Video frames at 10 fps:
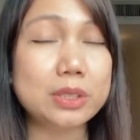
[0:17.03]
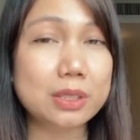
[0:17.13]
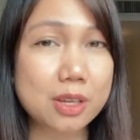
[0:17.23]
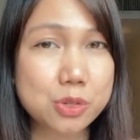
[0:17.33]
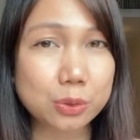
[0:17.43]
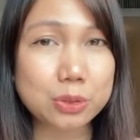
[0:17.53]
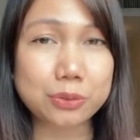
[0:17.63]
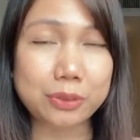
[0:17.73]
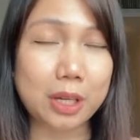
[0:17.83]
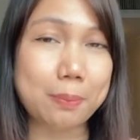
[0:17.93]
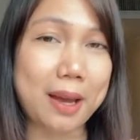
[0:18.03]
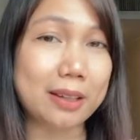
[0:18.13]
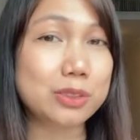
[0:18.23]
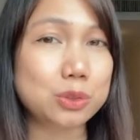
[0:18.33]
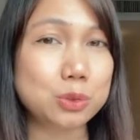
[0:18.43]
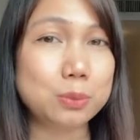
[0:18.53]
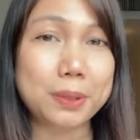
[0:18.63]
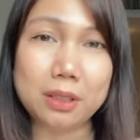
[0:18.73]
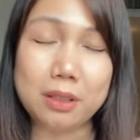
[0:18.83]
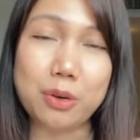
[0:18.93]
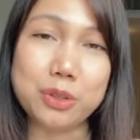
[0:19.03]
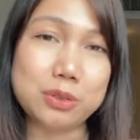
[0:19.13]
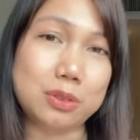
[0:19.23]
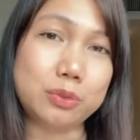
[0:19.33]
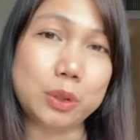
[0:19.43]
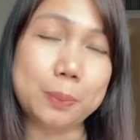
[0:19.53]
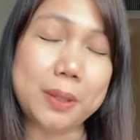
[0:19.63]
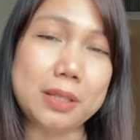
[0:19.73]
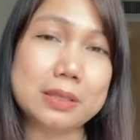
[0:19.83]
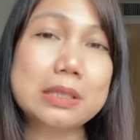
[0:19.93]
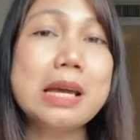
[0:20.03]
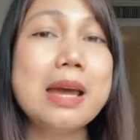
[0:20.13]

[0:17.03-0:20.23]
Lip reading: is scheduled to fly back to Manila or to the Philippines.